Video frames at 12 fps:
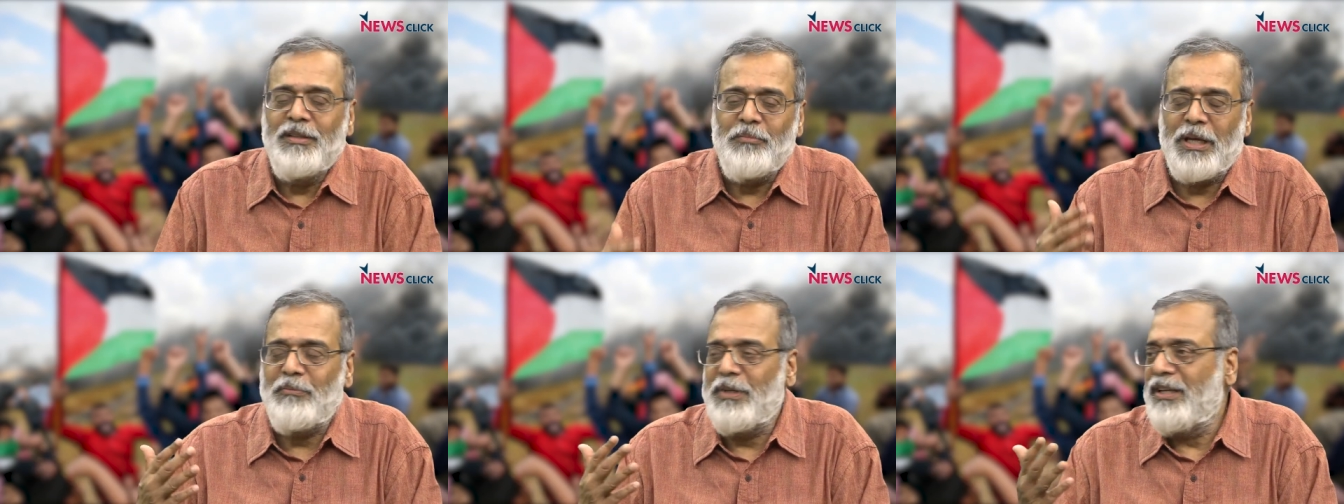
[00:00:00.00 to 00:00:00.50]

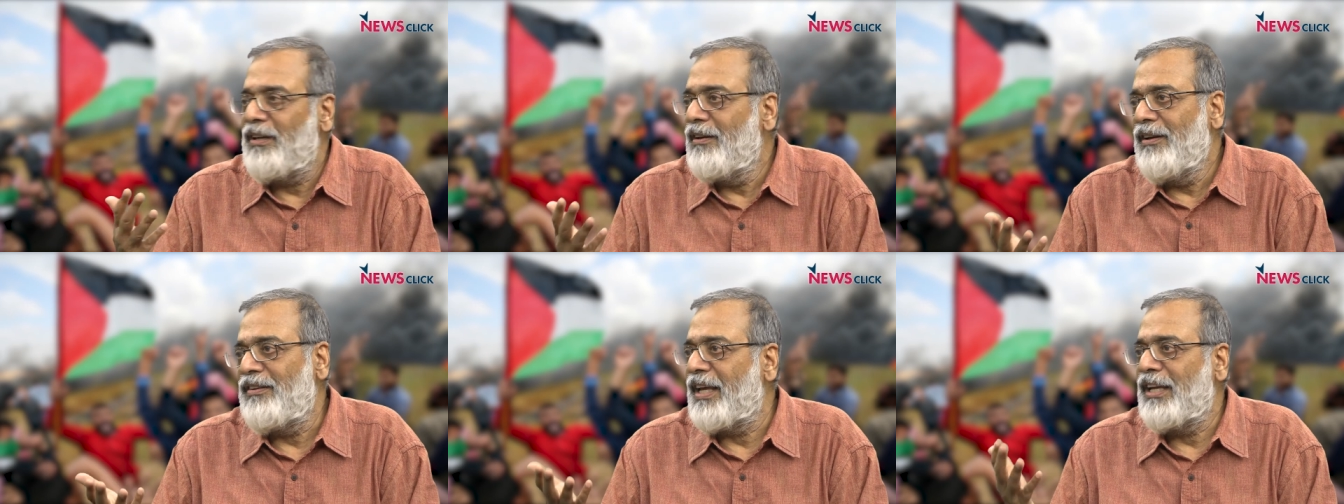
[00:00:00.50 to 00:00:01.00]
maybe
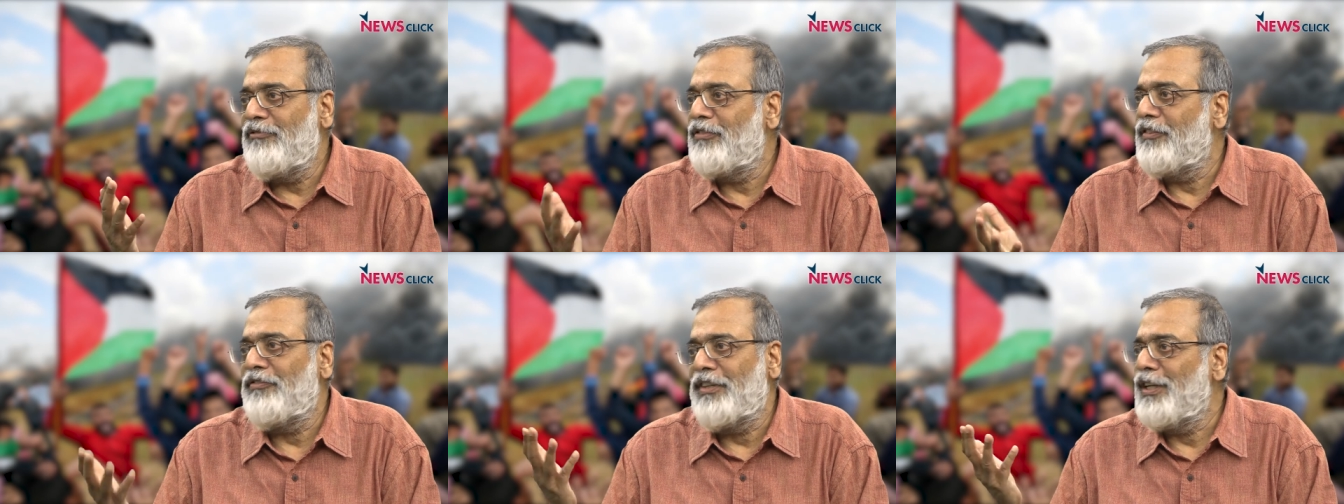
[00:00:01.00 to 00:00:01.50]
10,
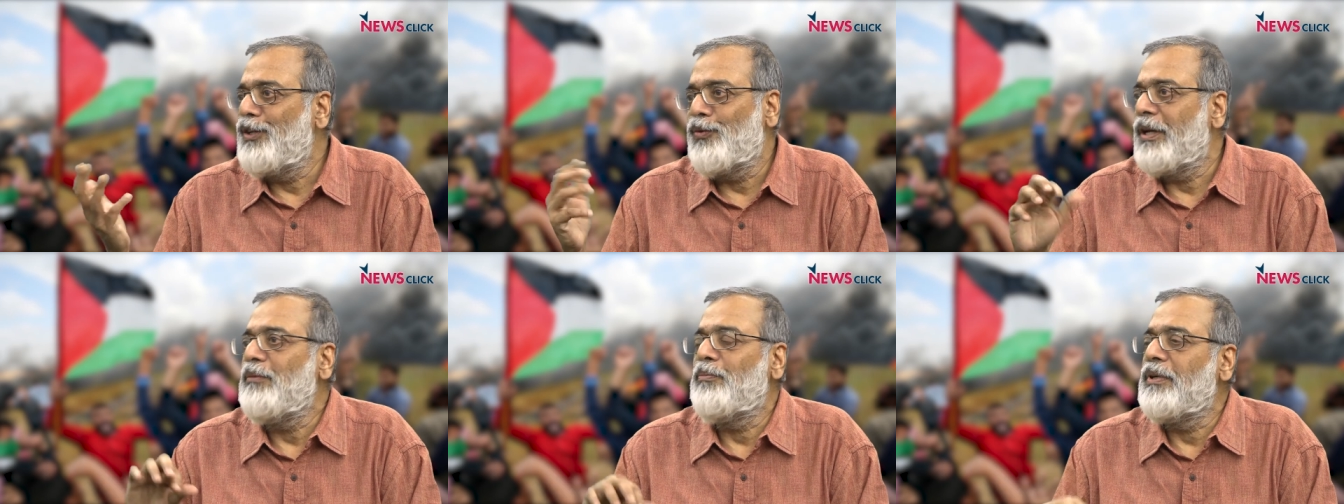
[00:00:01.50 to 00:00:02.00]
15,
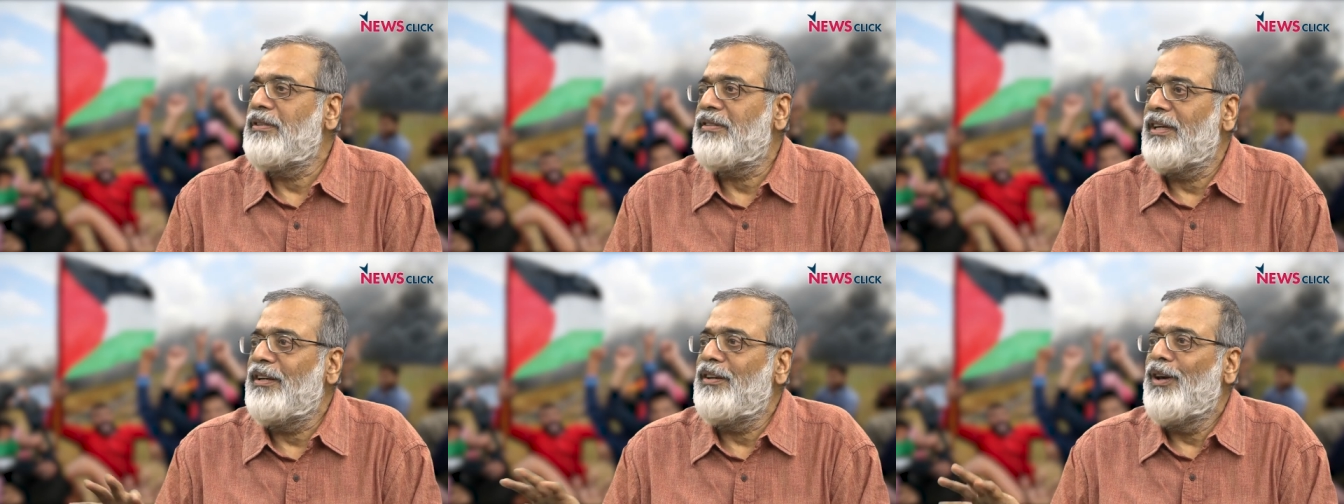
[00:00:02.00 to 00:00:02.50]

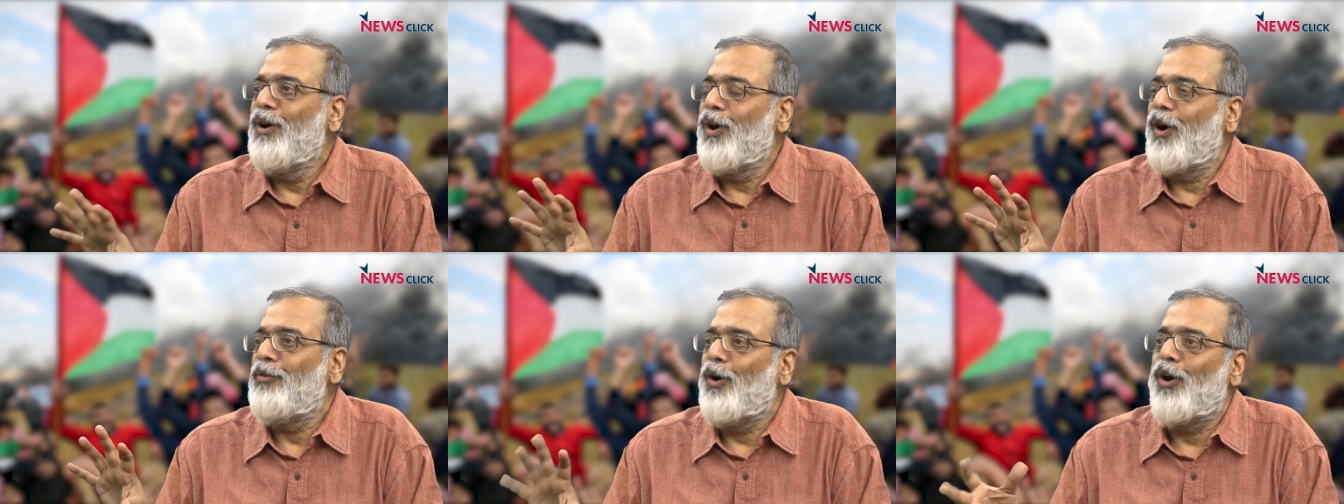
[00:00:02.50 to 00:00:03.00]
20%
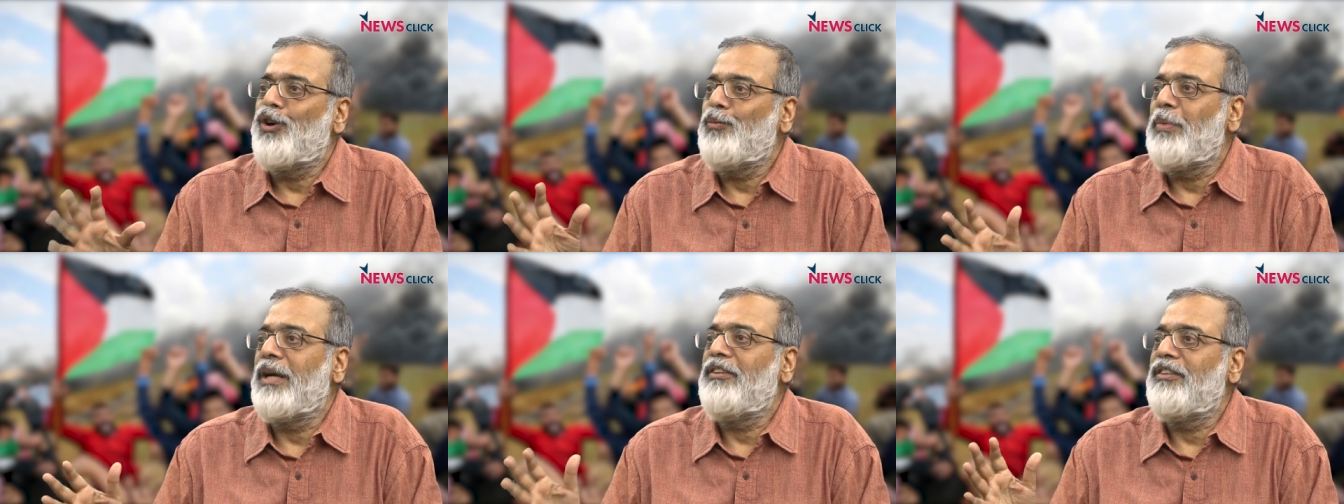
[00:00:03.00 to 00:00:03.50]
of the
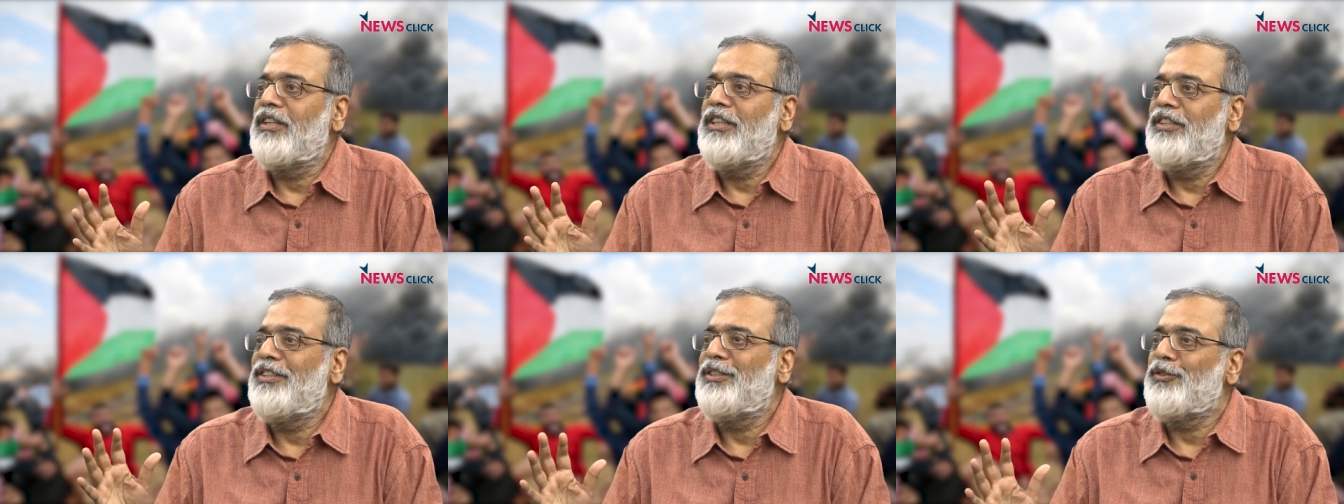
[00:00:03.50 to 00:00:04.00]
occupied
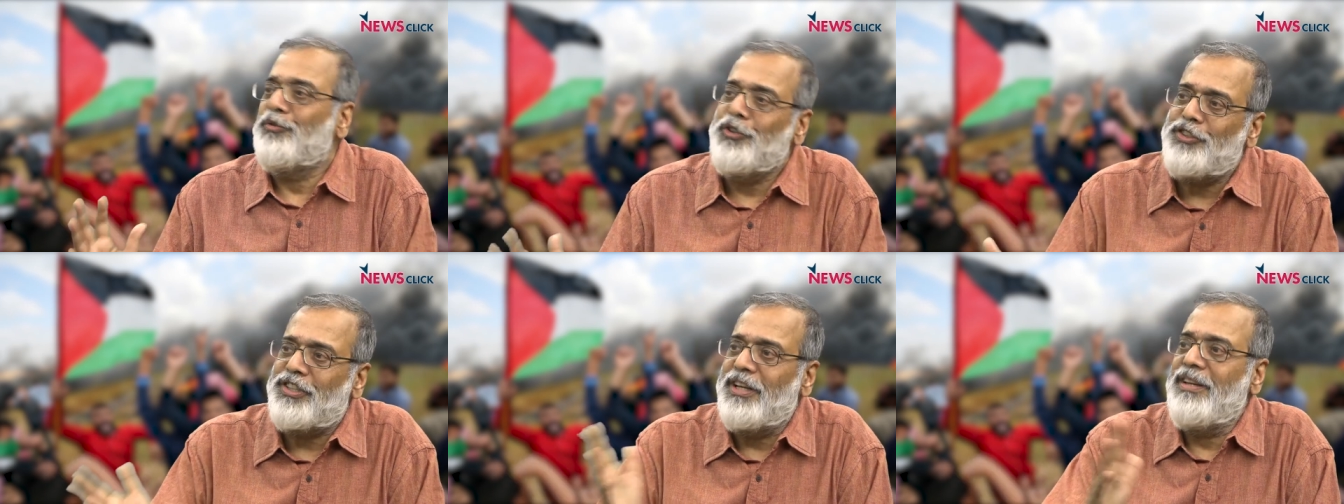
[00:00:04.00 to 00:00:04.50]
territories
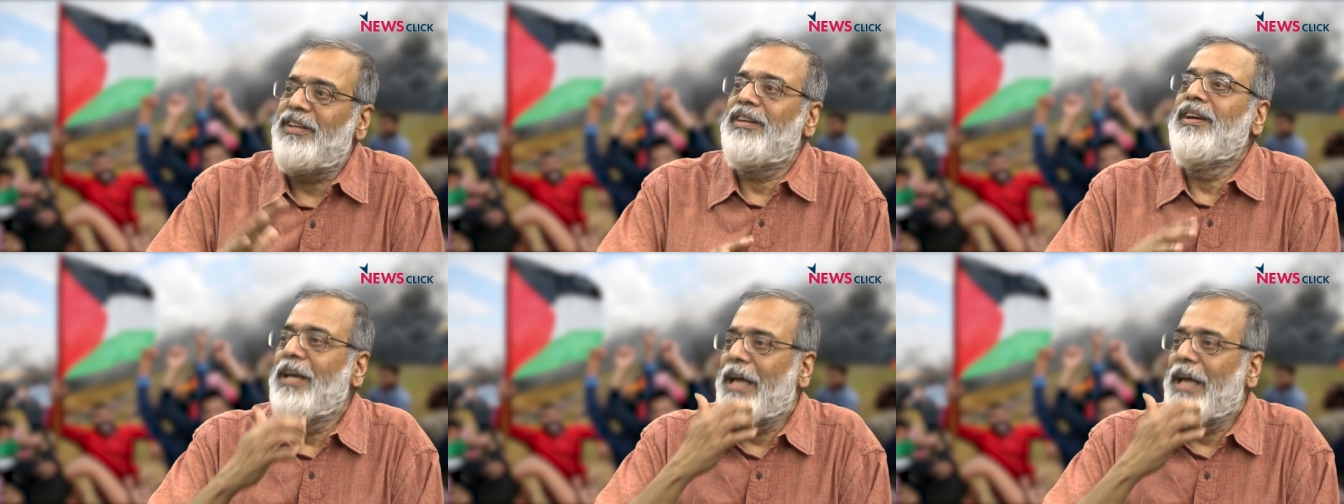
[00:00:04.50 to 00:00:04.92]
officially